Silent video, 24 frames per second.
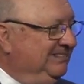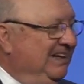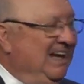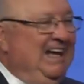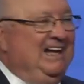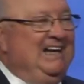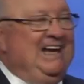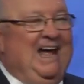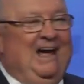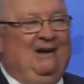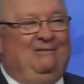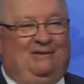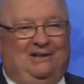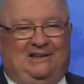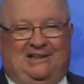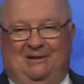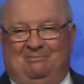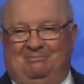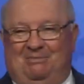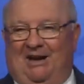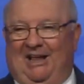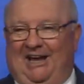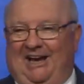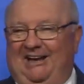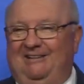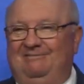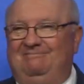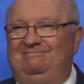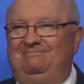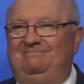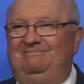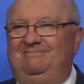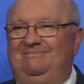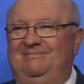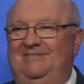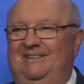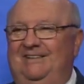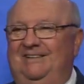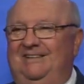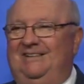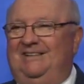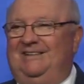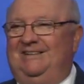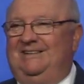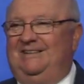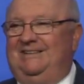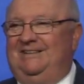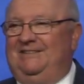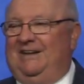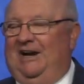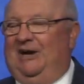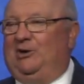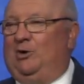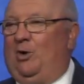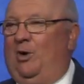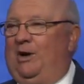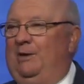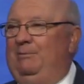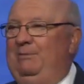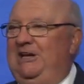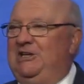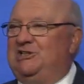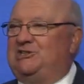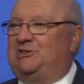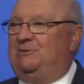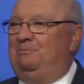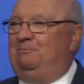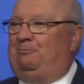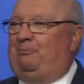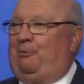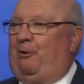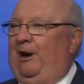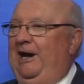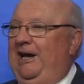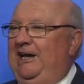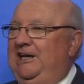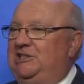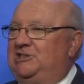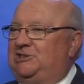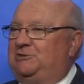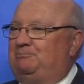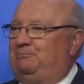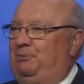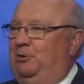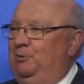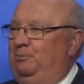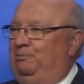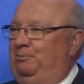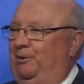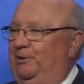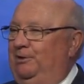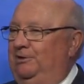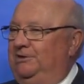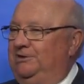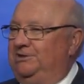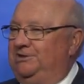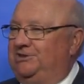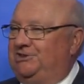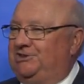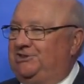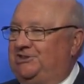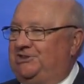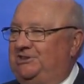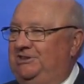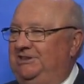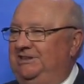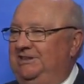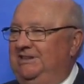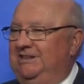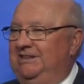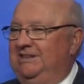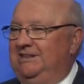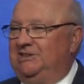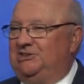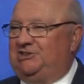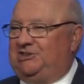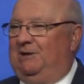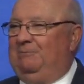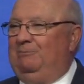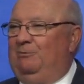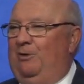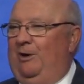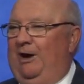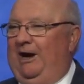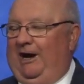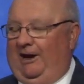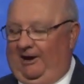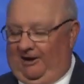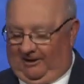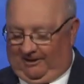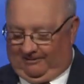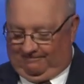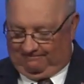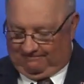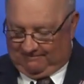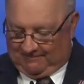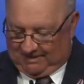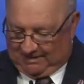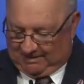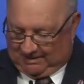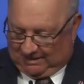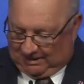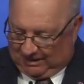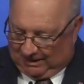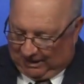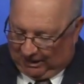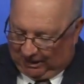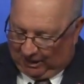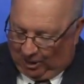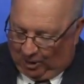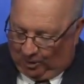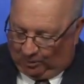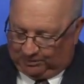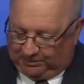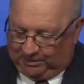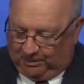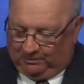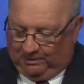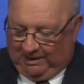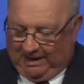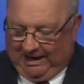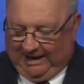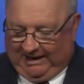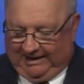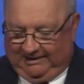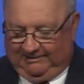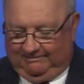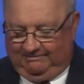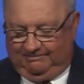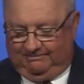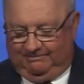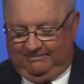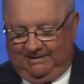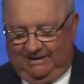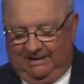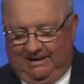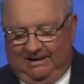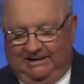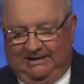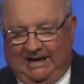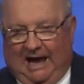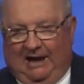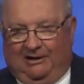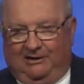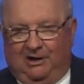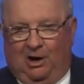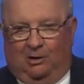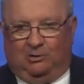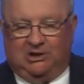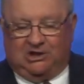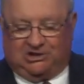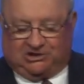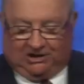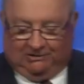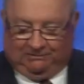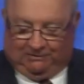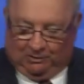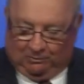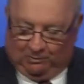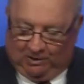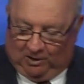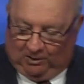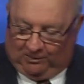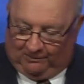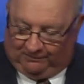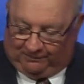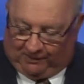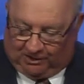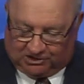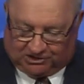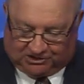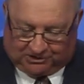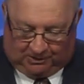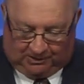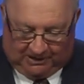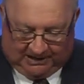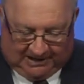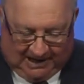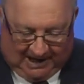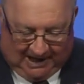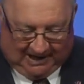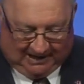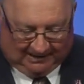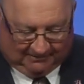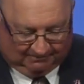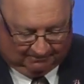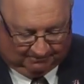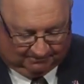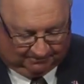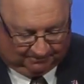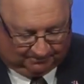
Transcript: Inevitably, there are going to be some praise poopers somewhere along the way. Now, notice, if you will, verse 39.